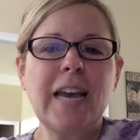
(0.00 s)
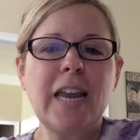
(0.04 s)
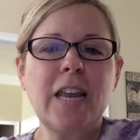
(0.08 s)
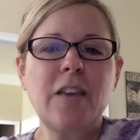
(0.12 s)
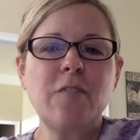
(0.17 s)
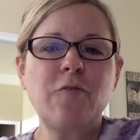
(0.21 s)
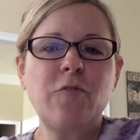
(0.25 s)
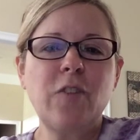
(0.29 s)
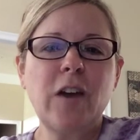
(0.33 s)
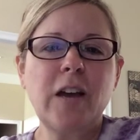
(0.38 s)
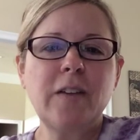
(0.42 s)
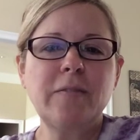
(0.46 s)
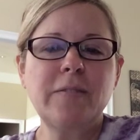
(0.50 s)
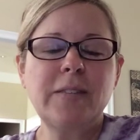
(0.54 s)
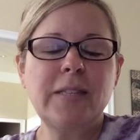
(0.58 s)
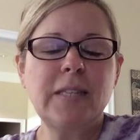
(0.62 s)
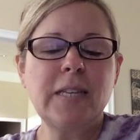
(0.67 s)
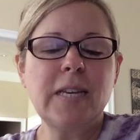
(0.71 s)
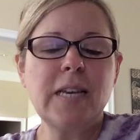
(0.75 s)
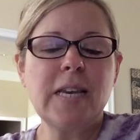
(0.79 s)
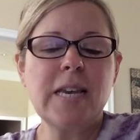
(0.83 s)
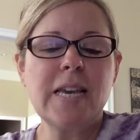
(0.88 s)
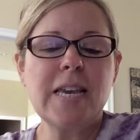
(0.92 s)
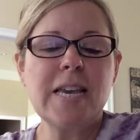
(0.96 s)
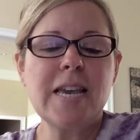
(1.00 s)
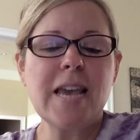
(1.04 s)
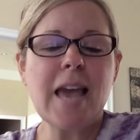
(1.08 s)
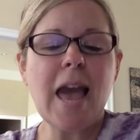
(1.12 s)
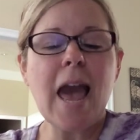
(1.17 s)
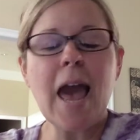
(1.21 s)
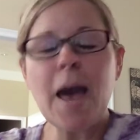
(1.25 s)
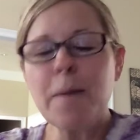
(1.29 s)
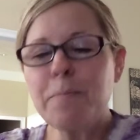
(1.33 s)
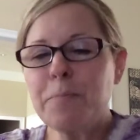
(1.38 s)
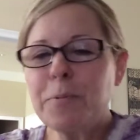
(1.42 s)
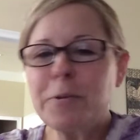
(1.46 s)
95 CE,
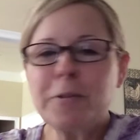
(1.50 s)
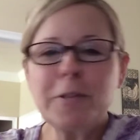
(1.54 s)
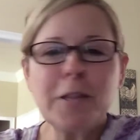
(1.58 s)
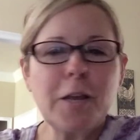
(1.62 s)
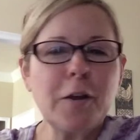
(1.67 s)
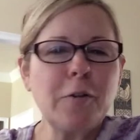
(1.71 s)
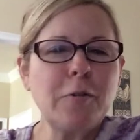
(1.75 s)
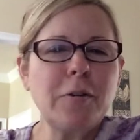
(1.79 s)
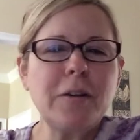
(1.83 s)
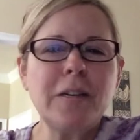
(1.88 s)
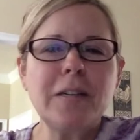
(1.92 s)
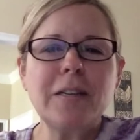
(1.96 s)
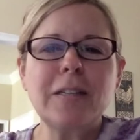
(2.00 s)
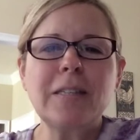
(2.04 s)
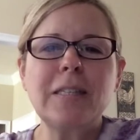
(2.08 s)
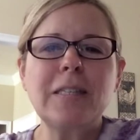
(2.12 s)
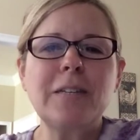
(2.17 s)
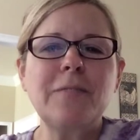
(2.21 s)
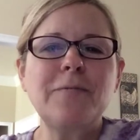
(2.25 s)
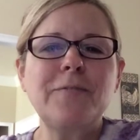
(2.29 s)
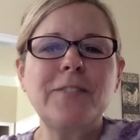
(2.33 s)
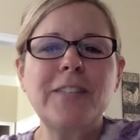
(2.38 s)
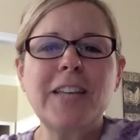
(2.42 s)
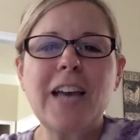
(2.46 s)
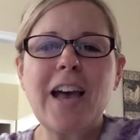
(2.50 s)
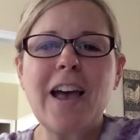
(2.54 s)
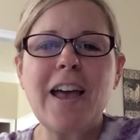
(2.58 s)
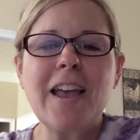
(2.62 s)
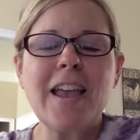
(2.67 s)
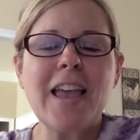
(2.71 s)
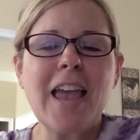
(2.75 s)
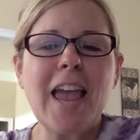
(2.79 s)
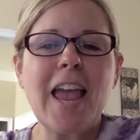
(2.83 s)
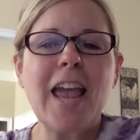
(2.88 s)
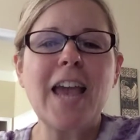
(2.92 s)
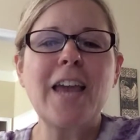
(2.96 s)
Apollonius of
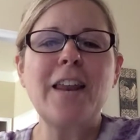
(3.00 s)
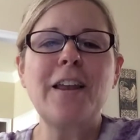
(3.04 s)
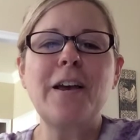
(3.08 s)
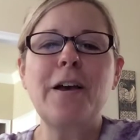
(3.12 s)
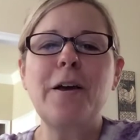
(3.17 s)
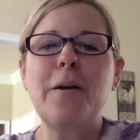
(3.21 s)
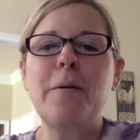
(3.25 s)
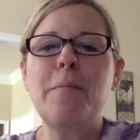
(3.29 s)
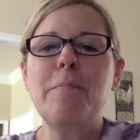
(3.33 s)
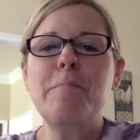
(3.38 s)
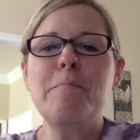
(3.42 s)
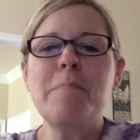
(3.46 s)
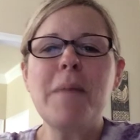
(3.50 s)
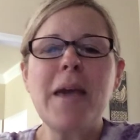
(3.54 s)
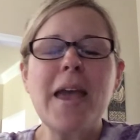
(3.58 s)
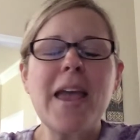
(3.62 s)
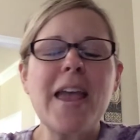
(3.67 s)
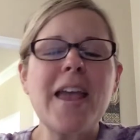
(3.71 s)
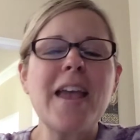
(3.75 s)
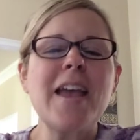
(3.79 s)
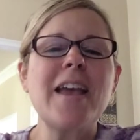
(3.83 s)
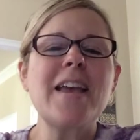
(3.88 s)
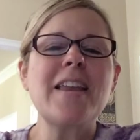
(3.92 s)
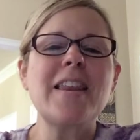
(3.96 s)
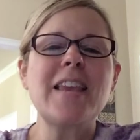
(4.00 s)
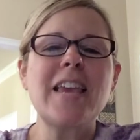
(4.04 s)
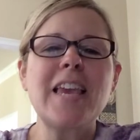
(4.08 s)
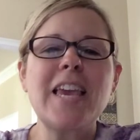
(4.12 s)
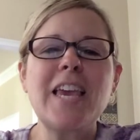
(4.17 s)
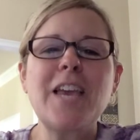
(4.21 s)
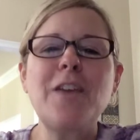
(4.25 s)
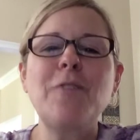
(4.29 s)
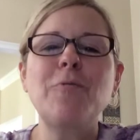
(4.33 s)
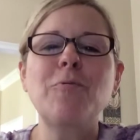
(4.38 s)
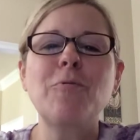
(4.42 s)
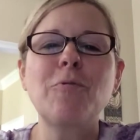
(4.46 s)
Tyana. Man,
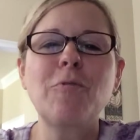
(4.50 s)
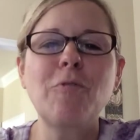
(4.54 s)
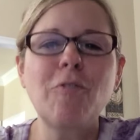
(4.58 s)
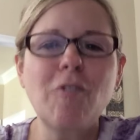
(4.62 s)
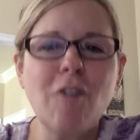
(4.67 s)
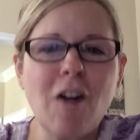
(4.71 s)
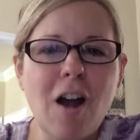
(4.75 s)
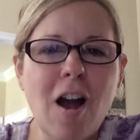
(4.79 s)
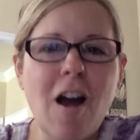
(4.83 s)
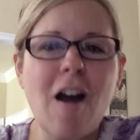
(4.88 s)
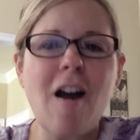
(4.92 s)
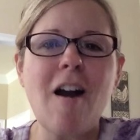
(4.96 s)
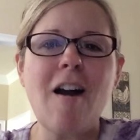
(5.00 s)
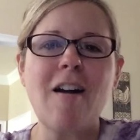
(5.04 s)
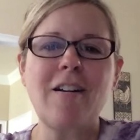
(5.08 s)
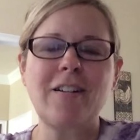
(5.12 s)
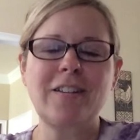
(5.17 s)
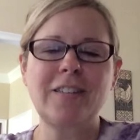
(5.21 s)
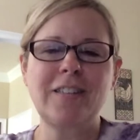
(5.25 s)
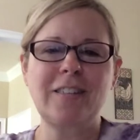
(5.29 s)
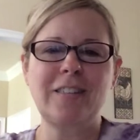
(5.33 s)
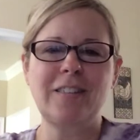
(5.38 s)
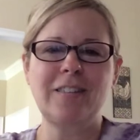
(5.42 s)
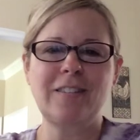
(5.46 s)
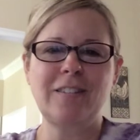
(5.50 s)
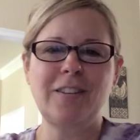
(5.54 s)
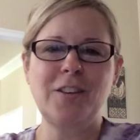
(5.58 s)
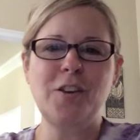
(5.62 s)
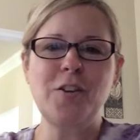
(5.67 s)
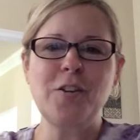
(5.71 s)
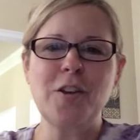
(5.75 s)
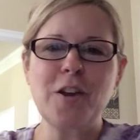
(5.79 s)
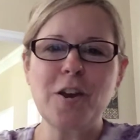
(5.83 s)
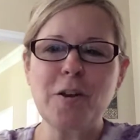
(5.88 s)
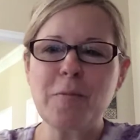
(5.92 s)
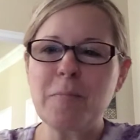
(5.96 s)
he rocks.
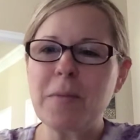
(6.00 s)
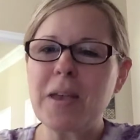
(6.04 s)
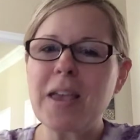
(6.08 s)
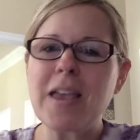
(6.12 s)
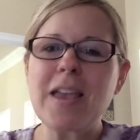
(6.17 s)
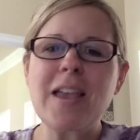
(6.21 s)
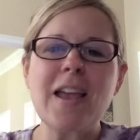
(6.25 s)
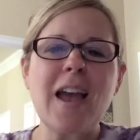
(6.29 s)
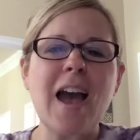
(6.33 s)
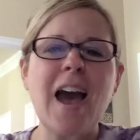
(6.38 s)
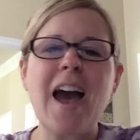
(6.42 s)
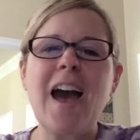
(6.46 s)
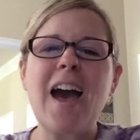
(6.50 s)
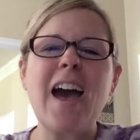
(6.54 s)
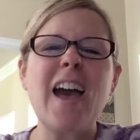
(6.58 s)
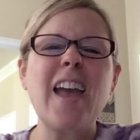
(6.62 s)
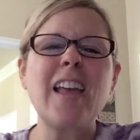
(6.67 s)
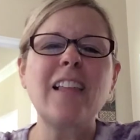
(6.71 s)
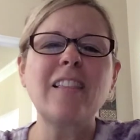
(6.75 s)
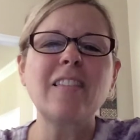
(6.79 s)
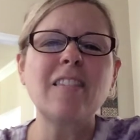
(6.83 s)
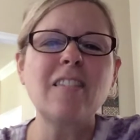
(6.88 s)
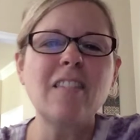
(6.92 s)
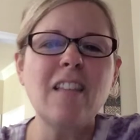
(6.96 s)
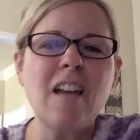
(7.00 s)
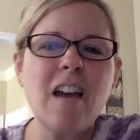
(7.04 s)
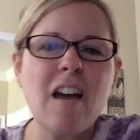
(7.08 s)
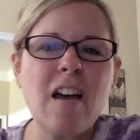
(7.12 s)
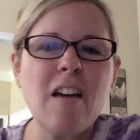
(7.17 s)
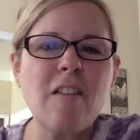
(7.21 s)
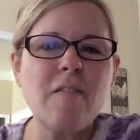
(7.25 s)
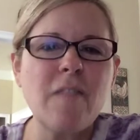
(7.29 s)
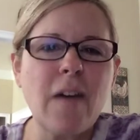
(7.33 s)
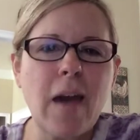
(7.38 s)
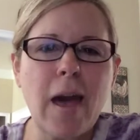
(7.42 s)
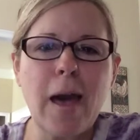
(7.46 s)
You hear me? I
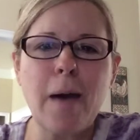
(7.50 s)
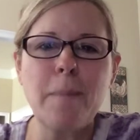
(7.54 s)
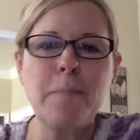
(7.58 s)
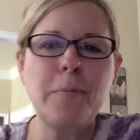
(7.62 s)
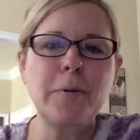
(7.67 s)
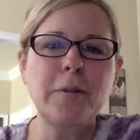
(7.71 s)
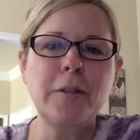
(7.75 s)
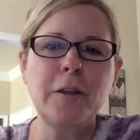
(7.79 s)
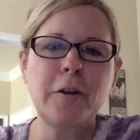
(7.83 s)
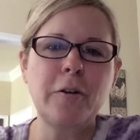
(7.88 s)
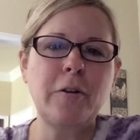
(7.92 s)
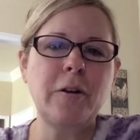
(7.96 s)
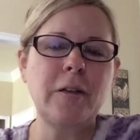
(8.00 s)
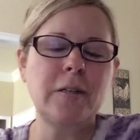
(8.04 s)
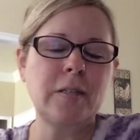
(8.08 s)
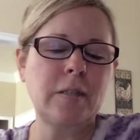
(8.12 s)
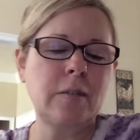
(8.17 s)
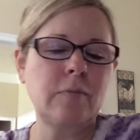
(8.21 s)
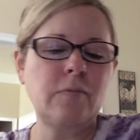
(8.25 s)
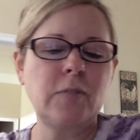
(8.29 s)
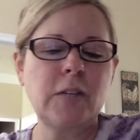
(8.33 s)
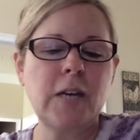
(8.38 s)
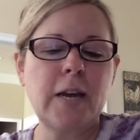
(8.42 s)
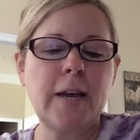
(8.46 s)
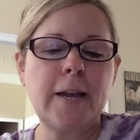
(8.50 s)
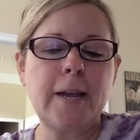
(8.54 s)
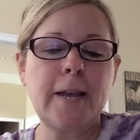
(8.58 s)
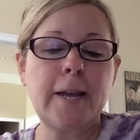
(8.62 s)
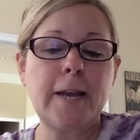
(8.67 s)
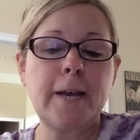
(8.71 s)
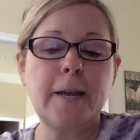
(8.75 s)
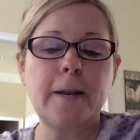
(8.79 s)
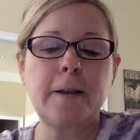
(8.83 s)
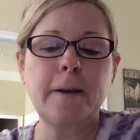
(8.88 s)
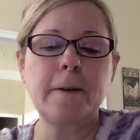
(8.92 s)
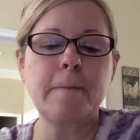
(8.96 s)
love Apollonius of
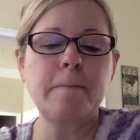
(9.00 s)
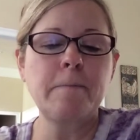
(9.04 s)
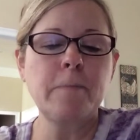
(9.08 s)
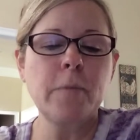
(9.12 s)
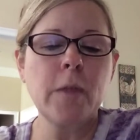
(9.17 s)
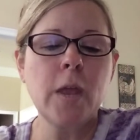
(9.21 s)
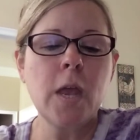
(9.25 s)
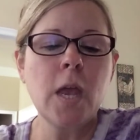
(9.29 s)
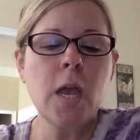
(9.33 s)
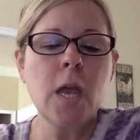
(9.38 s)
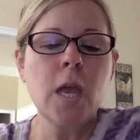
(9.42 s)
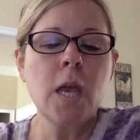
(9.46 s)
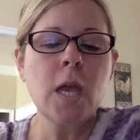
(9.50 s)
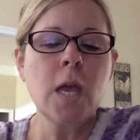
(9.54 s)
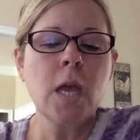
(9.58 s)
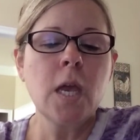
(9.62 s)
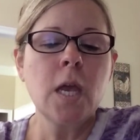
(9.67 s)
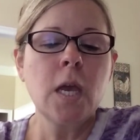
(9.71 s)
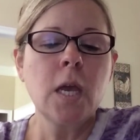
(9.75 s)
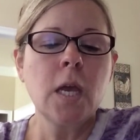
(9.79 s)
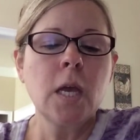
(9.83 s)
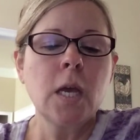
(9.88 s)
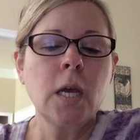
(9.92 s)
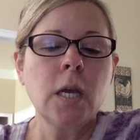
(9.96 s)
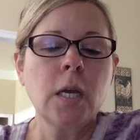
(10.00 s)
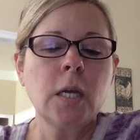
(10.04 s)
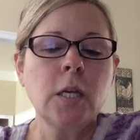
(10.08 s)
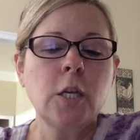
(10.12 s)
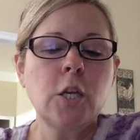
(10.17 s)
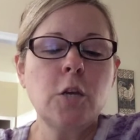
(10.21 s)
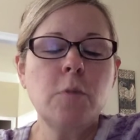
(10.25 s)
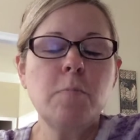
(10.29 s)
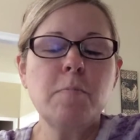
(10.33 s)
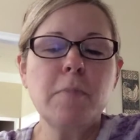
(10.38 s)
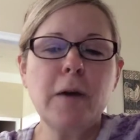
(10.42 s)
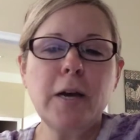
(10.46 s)
Tyana.
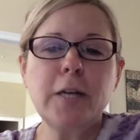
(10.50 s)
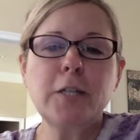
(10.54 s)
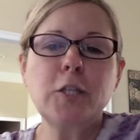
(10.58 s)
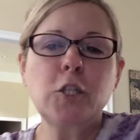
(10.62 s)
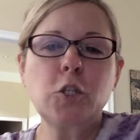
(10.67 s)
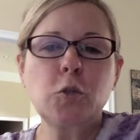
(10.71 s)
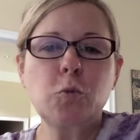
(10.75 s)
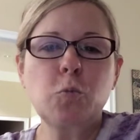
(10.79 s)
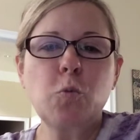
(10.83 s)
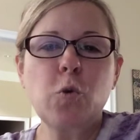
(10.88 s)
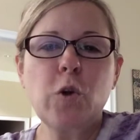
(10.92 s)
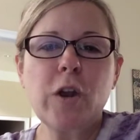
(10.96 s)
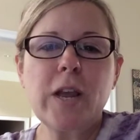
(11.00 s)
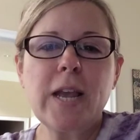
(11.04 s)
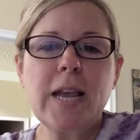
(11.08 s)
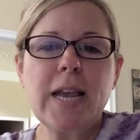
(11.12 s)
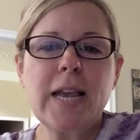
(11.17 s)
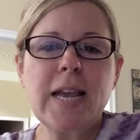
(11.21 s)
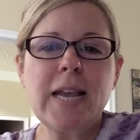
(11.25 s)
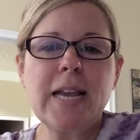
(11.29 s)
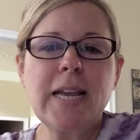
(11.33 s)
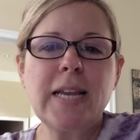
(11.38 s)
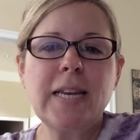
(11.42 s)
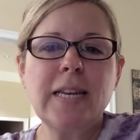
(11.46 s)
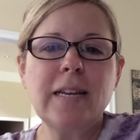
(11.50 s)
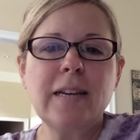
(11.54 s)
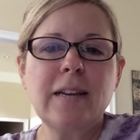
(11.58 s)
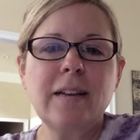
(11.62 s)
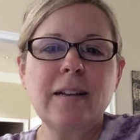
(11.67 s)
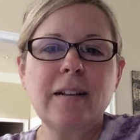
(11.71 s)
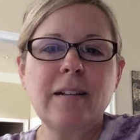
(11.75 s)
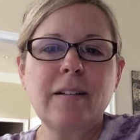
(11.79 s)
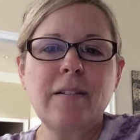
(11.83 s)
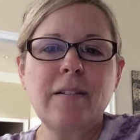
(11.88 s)
You must read